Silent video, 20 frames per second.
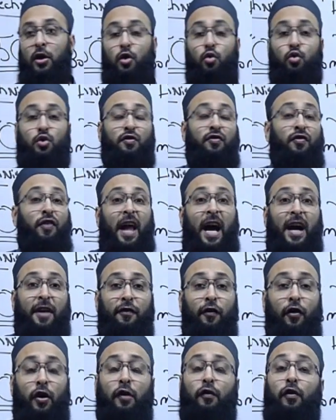use flag
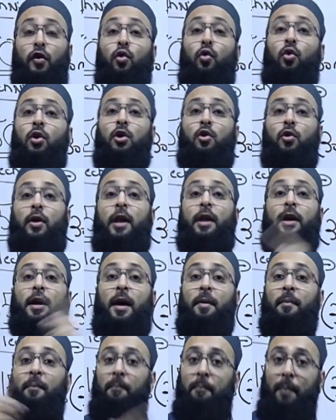for review. You can
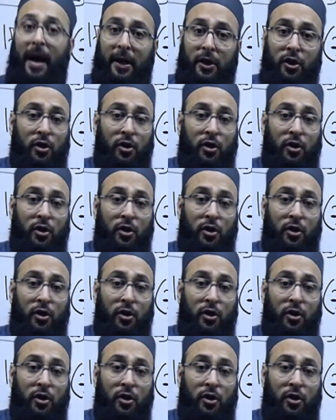come back